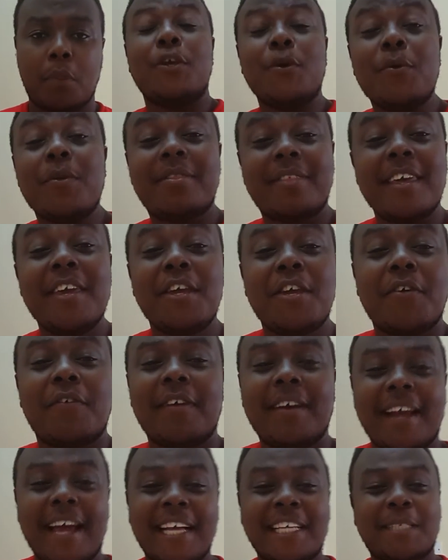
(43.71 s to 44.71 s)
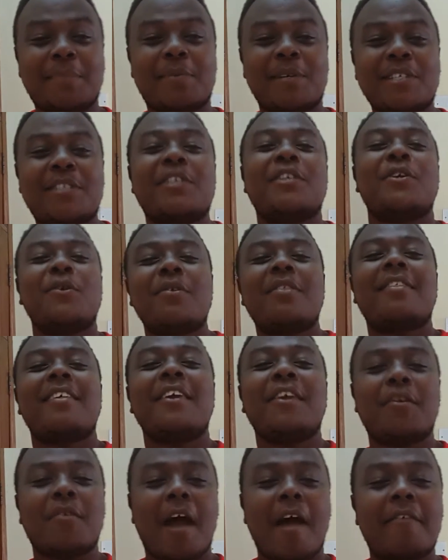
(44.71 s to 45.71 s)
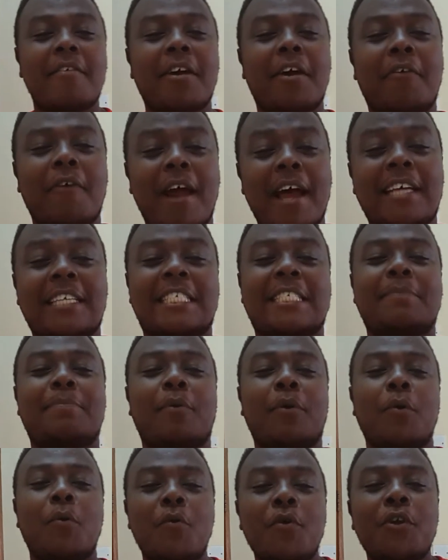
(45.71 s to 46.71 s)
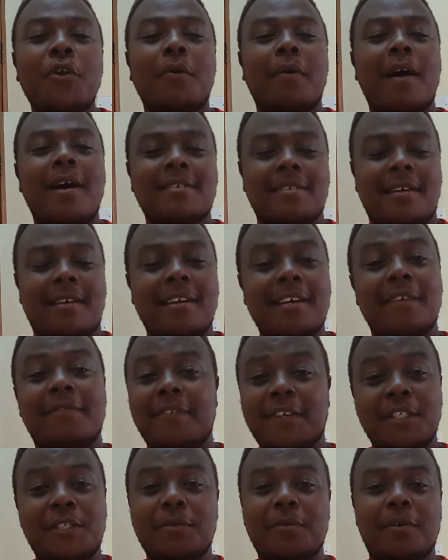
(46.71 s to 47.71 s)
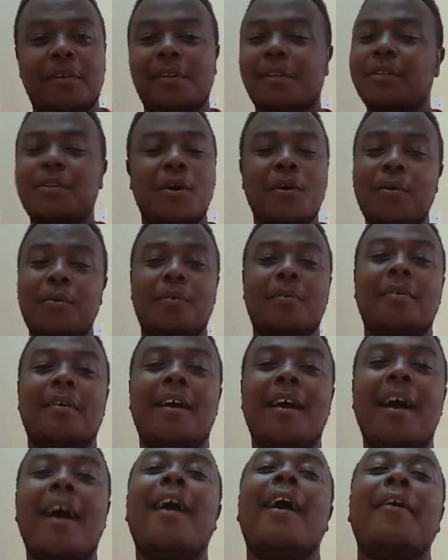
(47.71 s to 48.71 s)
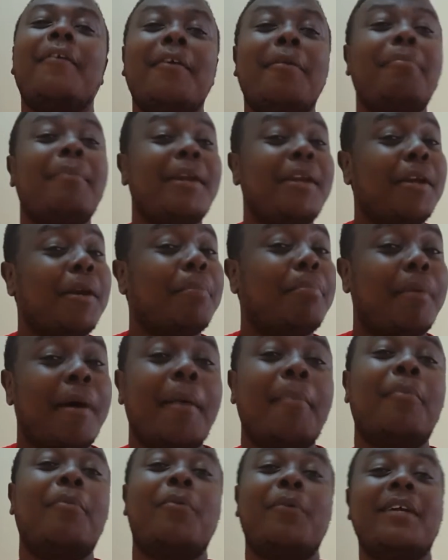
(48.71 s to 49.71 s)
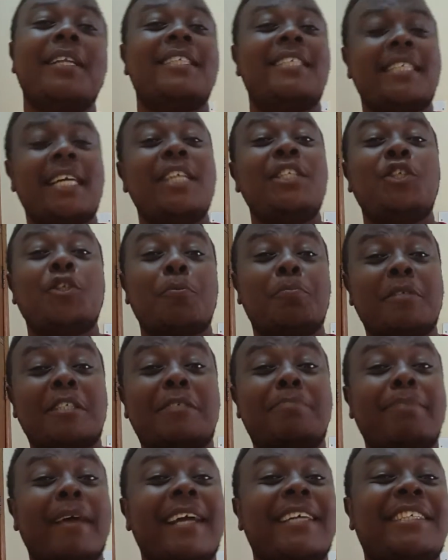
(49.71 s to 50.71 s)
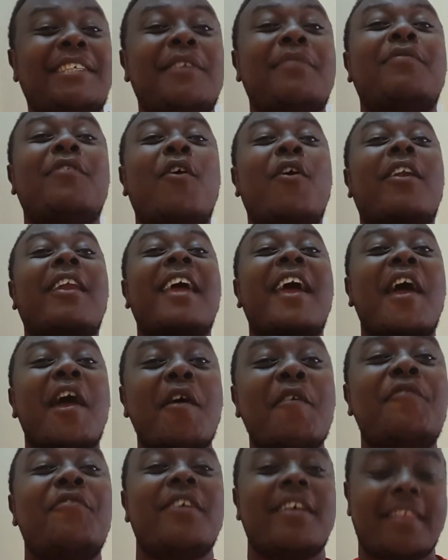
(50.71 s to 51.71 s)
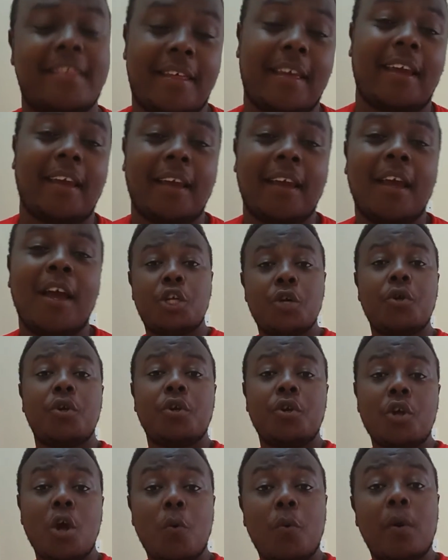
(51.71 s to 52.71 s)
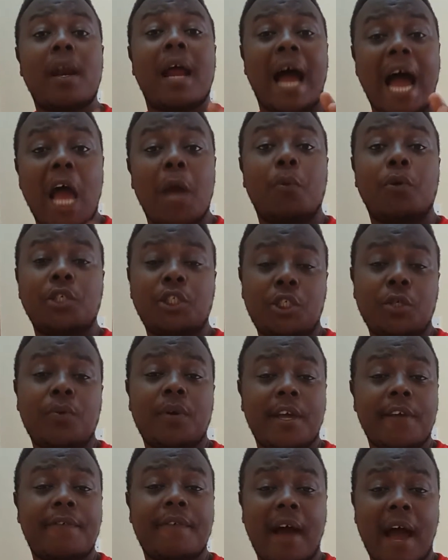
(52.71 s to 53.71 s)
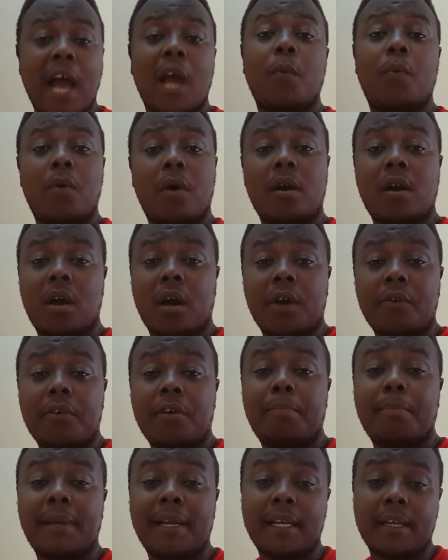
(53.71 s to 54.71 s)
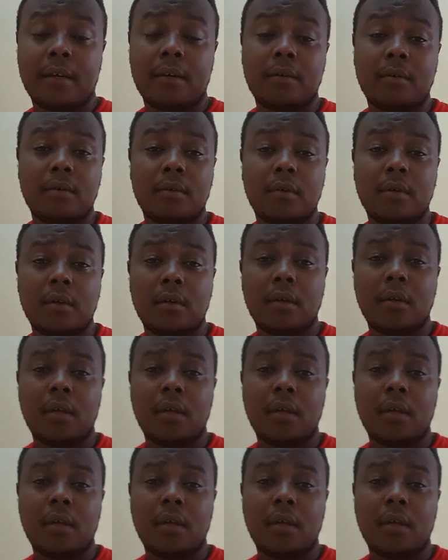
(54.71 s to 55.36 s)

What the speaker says: You think you're a nice person, you think you have a grasp on who you are as an individual. No. 100 million bob would change your perspective for everything. Do you know what I would do if I won 100 million?